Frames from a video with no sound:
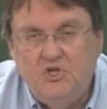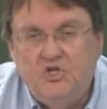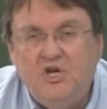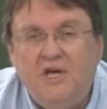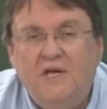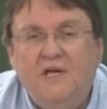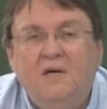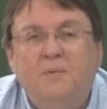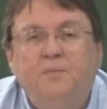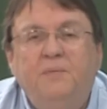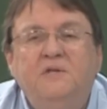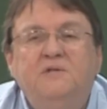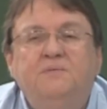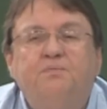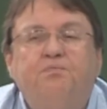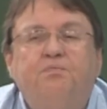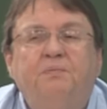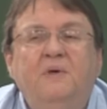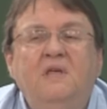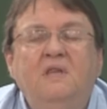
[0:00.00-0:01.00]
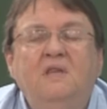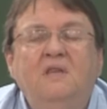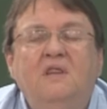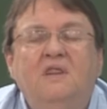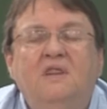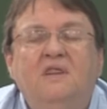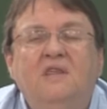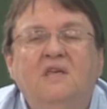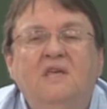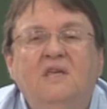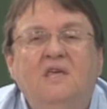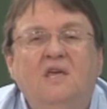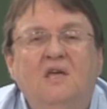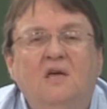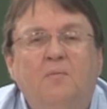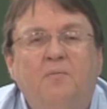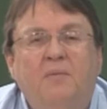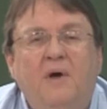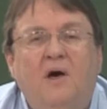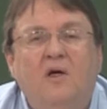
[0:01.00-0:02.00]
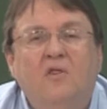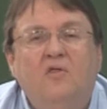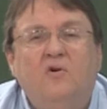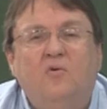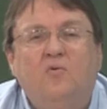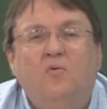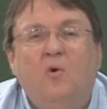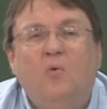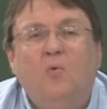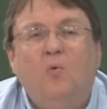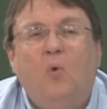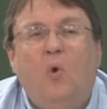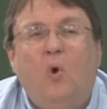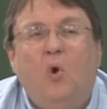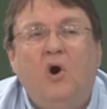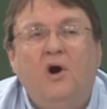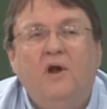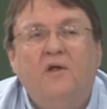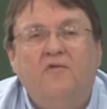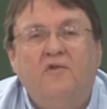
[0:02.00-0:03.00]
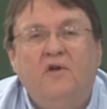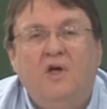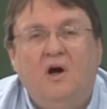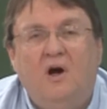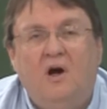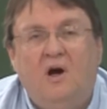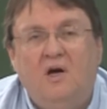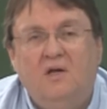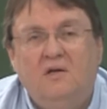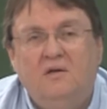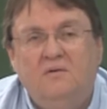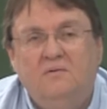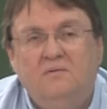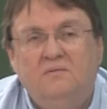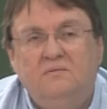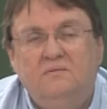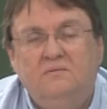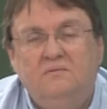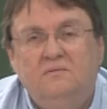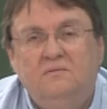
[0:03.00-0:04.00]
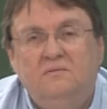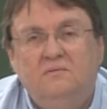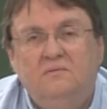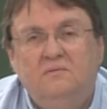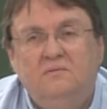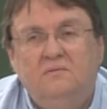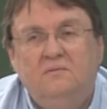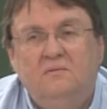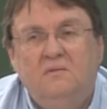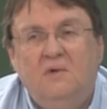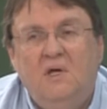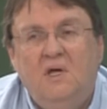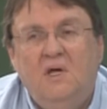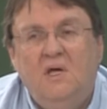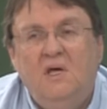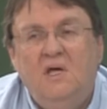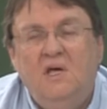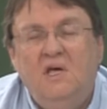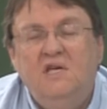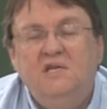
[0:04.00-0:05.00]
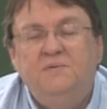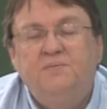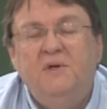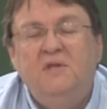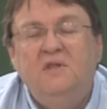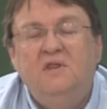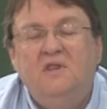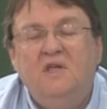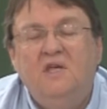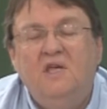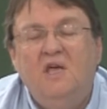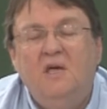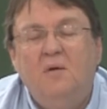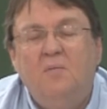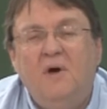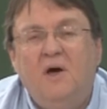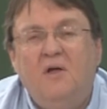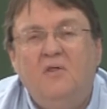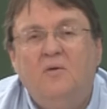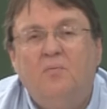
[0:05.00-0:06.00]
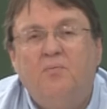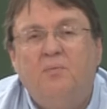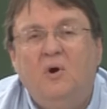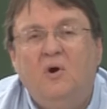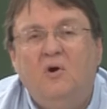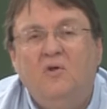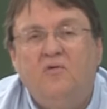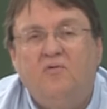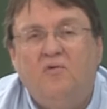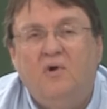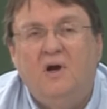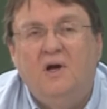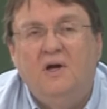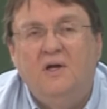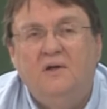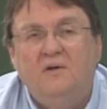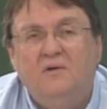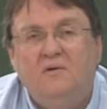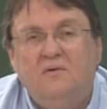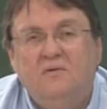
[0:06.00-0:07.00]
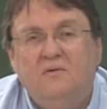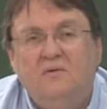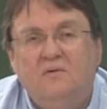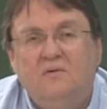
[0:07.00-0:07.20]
Jacob has been thinking about the reward of God. He's been thinking about the birthright.